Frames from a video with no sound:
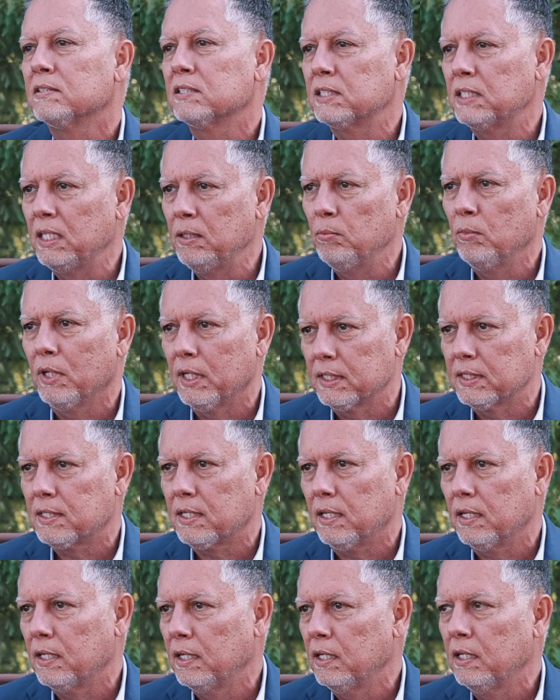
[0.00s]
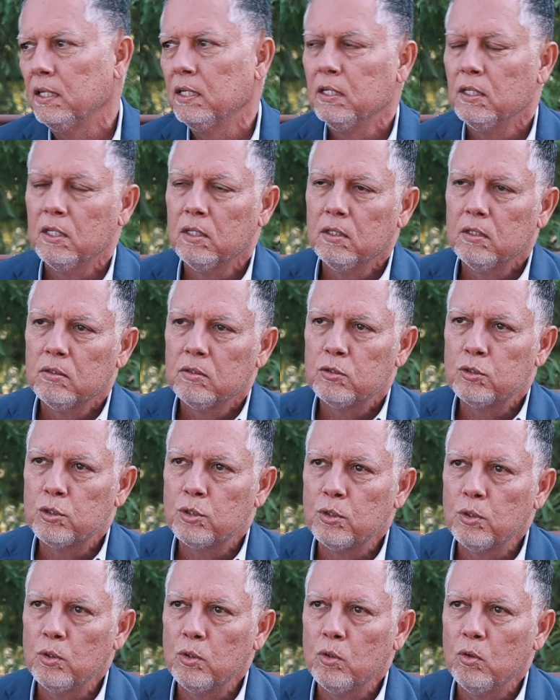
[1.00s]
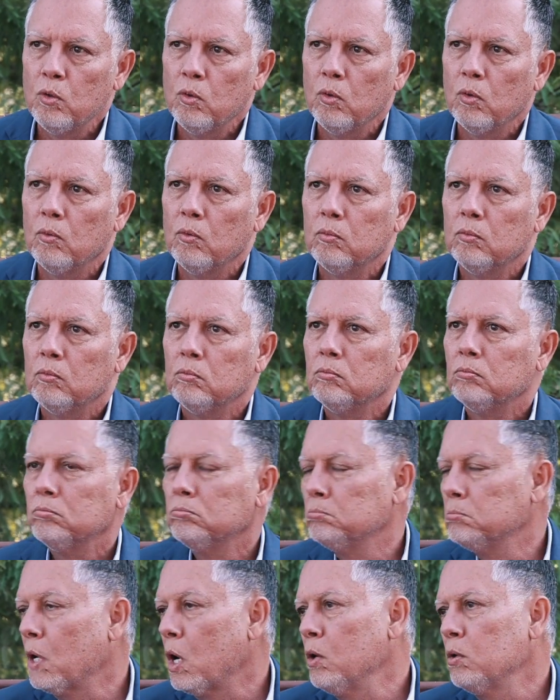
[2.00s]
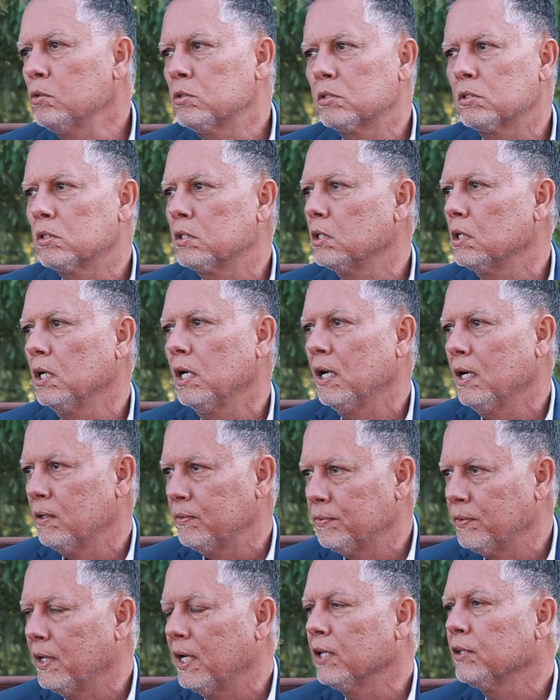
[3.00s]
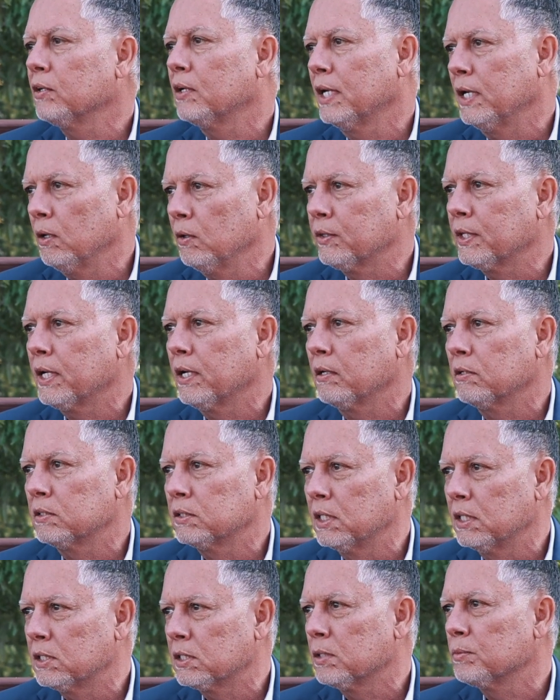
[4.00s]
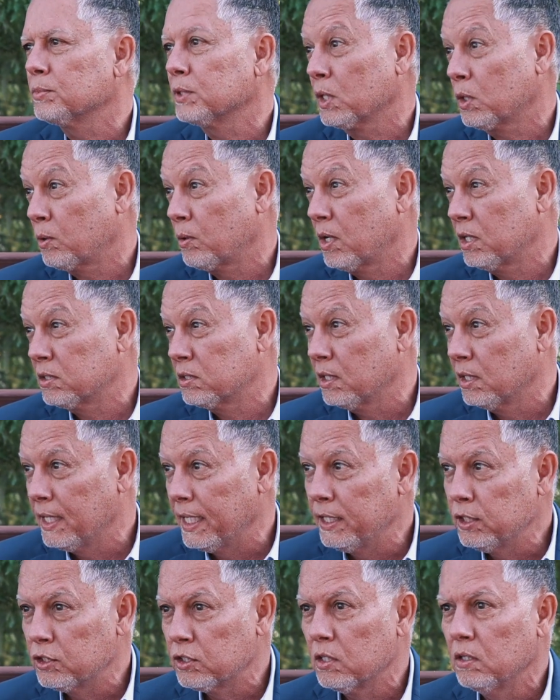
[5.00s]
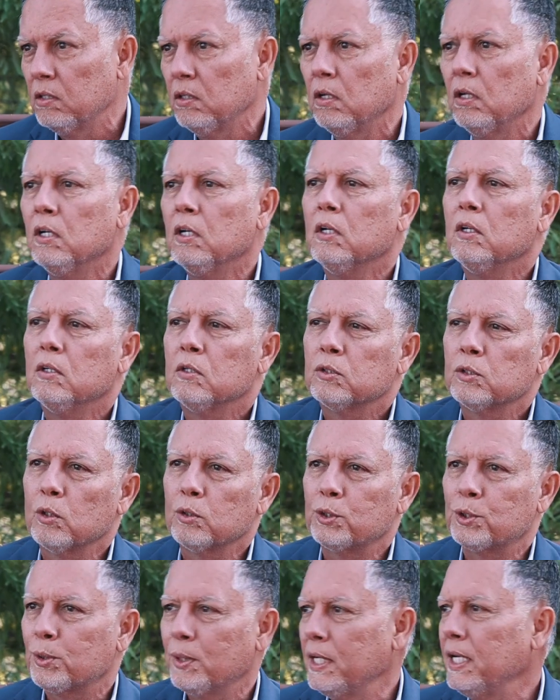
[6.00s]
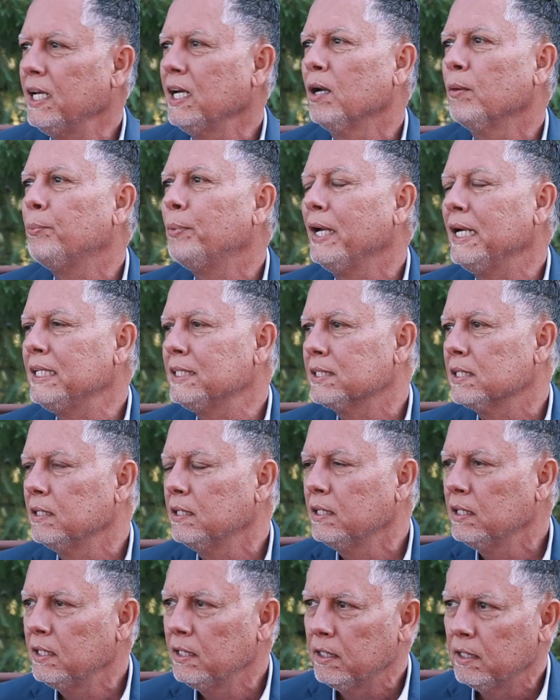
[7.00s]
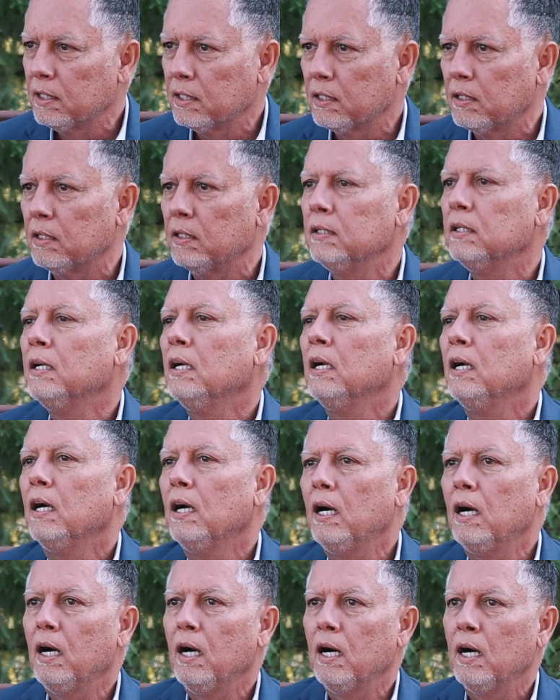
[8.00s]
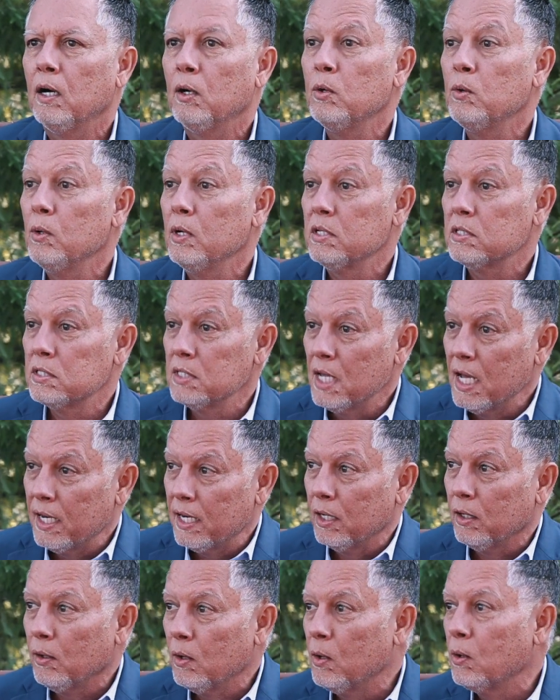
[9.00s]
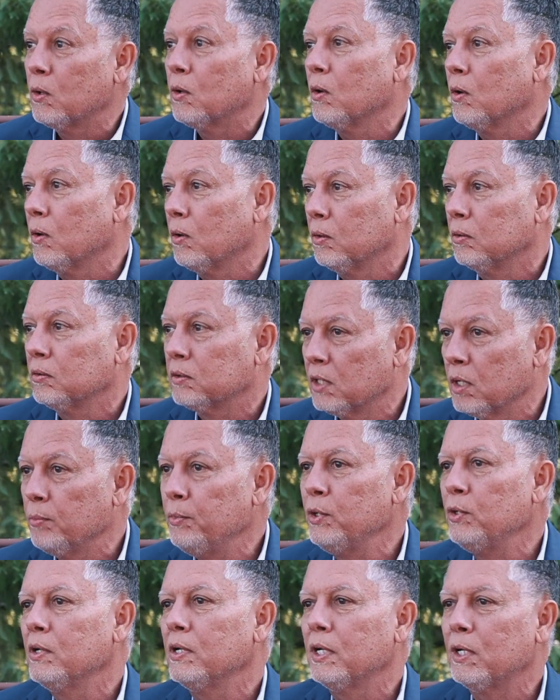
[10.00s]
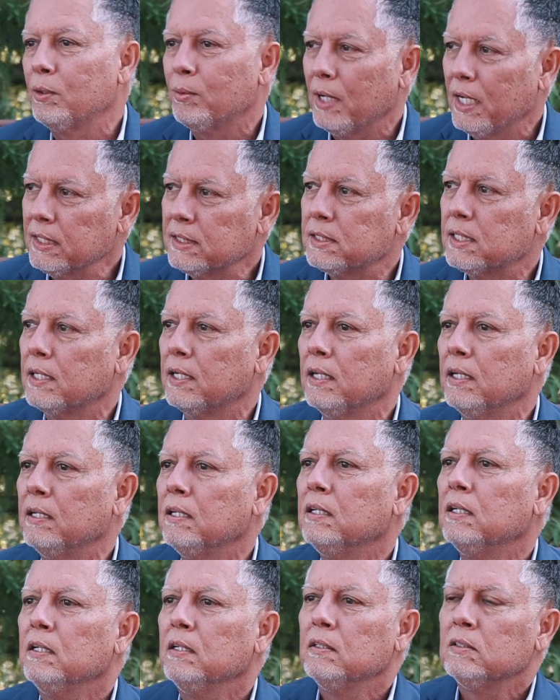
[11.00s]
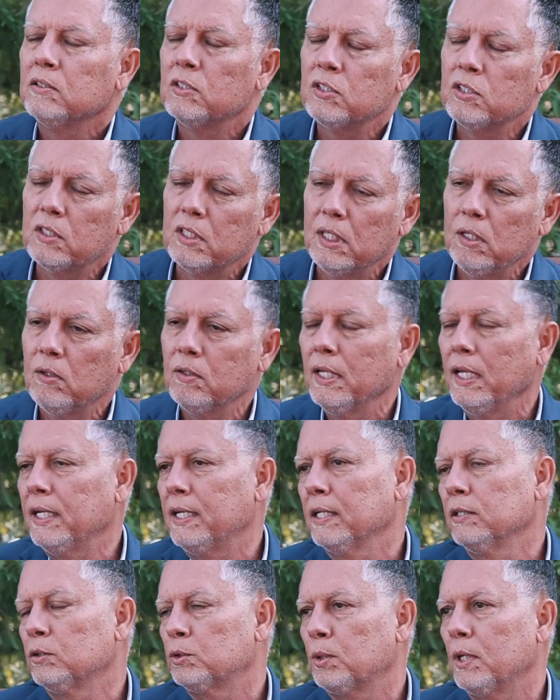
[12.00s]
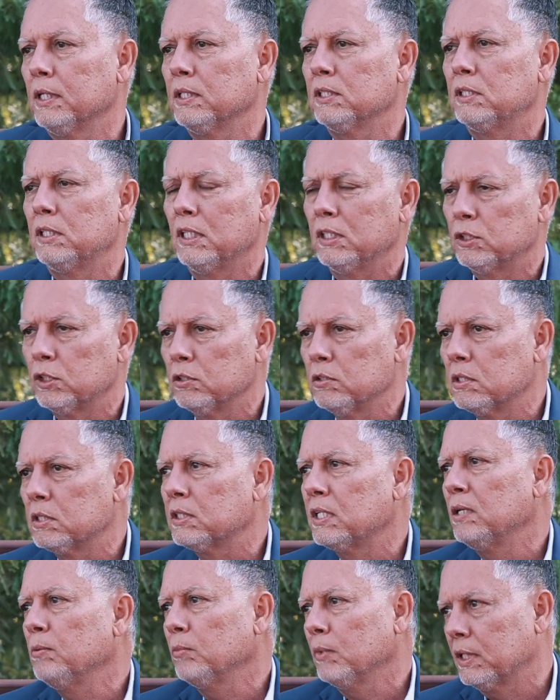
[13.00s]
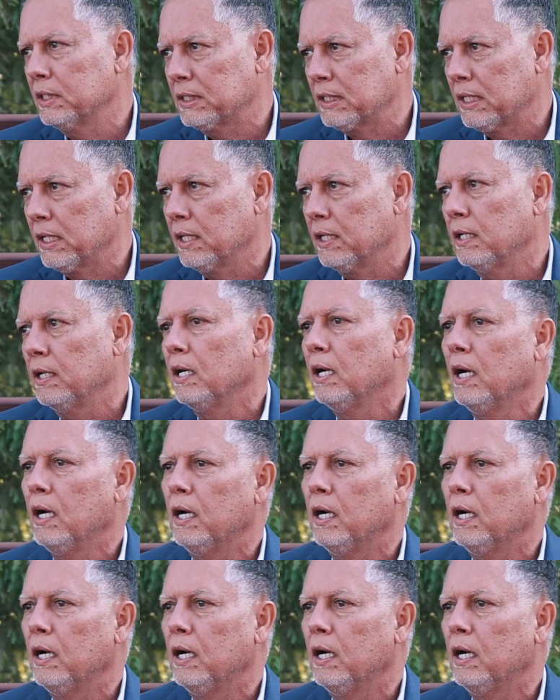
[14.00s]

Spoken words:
seamlessly to most of other healthcare systems across the nation. So treating a patient here who is not a local community resident, still they can transition seamlessly